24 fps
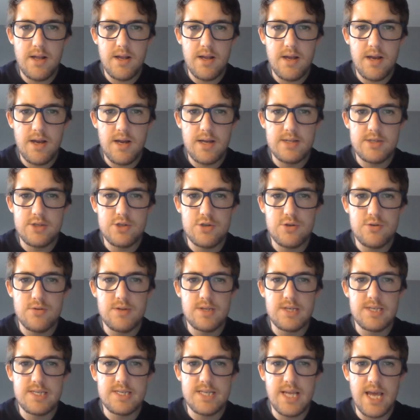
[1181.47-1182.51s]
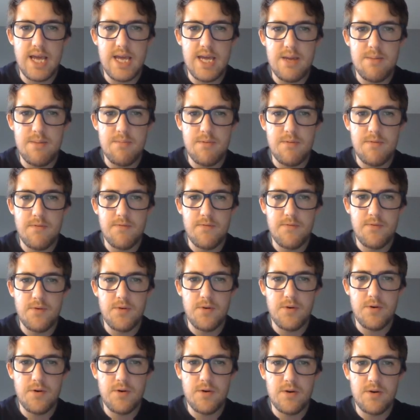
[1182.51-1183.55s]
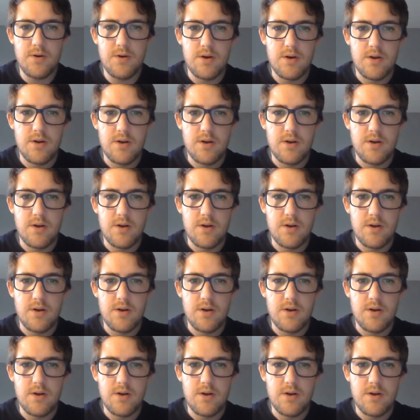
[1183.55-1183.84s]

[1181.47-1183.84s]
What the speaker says: and do the same for